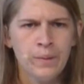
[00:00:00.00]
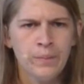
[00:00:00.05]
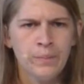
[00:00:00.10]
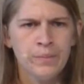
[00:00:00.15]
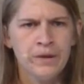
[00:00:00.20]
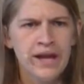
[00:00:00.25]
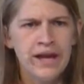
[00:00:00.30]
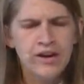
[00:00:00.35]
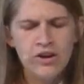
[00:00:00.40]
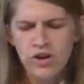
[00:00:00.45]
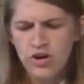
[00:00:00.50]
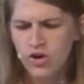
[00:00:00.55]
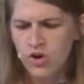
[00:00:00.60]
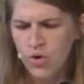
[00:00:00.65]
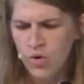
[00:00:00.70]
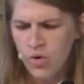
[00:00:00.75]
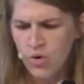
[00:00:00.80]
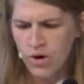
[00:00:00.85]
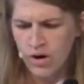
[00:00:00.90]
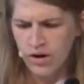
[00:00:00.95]
But at our
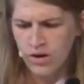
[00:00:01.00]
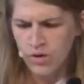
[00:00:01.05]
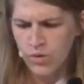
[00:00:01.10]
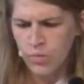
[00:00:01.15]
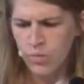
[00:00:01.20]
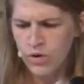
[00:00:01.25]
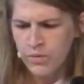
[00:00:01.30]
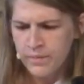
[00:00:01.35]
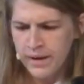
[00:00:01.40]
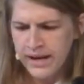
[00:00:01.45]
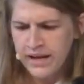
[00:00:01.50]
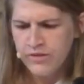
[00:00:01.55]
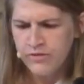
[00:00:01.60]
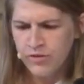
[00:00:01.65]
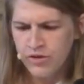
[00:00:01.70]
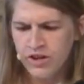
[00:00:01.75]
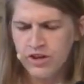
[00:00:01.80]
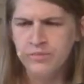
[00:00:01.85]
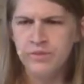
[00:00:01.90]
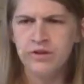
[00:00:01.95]
core, we're made
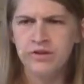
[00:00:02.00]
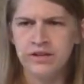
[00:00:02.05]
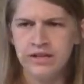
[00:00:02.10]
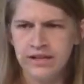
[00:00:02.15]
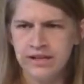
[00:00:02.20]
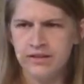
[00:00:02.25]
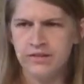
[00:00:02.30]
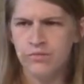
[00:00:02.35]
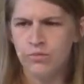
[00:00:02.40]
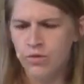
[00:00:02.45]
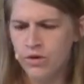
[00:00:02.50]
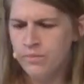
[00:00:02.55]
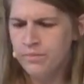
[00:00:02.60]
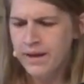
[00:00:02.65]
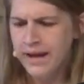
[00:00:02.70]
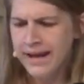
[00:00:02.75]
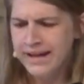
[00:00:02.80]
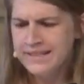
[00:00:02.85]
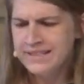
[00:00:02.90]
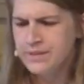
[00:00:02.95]
for community. We're
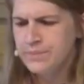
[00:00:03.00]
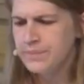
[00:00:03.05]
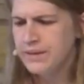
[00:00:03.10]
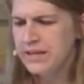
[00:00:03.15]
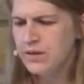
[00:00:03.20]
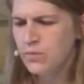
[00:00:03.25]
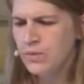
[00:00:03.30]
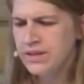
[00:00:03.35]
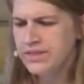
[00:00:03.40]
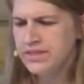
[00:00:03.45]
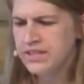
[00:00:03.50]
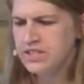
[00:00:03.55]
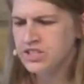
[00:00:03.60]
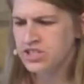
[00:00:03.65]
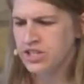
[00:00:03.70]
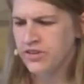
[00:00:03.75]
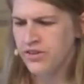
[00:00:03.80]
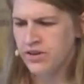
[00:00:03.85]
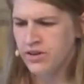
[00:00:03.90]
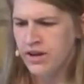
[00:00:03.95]
made to be with
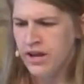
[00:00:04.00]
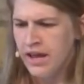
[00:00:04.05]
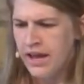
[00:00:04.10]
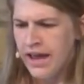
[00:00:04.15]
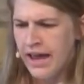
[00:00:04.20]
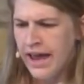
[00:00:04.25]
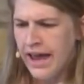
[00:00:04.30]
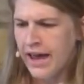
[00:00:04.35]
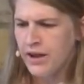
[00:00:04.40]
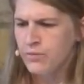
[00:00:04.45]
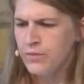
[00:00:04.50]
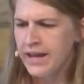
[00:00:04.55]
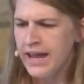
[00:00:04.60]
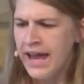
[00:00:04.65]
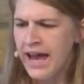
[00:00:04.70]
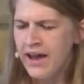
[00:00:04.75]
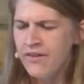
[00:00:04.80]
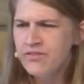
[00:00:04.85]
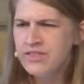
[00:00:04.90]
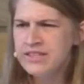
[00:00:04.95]
each other, and we
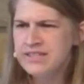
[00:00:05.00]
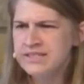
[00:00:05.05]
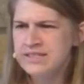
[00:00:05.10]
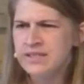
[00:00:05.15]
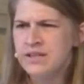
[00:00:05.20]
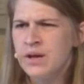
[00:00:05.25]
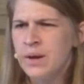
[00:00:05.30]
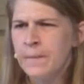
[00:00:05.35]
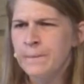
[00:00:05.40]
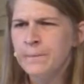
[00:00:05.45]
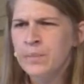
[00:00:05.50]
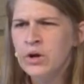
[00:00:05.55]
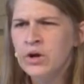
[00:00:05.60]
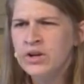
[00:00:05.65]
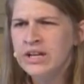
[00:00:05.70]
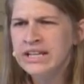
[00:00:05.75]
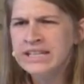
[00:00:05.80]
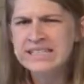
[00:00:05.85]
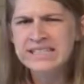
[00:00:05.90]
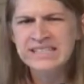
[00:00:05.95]
have this
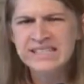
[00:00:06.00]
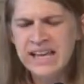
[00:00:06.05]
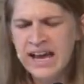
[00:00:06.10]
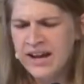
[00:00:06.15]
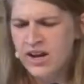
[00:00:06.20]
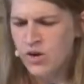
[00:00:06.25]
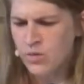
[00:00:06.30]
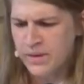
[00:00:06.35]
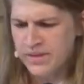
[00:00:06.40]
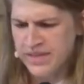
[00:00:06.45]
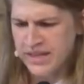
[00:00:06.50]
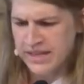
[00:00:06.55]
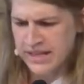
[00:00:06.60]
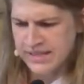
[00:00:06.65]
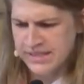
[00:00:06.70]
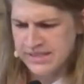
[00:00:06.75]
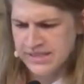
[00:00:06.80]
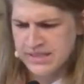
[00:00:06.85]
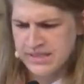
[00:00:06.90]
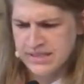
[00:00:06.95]
burning desire within
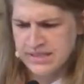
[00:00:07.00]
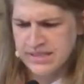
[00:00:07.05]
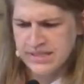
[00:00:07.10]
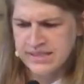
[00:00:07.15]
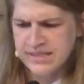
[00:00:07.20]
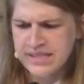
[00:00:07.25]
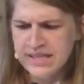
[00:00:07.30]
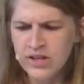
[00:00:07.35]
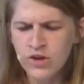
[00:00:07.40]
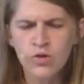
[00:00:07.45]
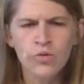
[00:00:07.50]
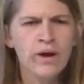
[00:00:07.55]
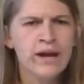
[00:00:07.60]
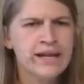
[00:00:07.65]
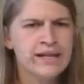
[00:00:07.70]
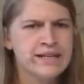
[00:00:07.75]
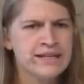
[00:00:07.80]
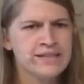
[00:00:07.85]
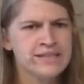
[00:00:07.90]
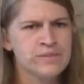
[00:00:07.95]
us to seek
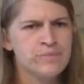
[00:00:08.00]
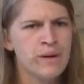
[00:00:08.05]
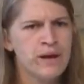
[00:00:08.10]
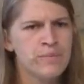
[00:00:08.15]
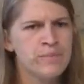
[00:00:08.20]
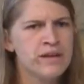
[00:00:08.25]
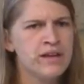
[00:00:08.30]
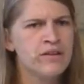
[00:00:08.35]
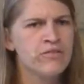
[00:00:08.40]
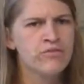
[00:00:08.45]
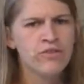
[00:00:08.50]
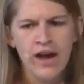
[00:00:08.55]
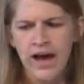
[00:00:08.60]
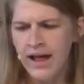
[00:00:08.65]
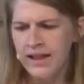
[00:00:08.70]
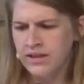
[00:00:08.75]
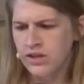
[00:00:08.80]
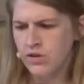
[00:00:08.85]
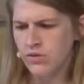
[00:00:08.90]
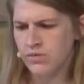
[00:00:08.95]
greatness by being
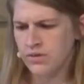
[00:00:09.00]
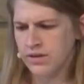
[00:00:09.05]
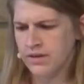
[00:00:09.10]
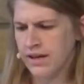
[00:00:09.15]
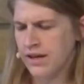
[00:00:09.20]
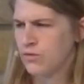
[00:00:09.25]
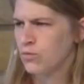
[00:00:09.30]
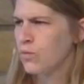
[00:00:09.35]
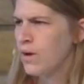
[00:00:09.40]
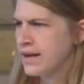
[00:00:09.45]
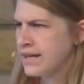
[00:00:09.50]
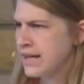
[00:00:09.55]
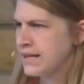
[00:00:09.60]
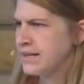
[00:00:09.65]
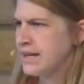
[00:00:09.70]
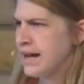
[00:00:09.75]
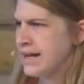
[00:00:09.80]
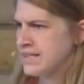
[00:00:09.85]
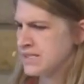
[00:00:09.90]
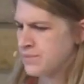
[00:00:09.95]
valued and
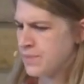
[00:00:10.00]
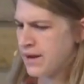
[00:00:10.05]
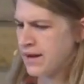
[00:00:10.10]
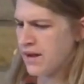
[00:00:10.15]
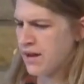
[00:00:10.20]
recognized by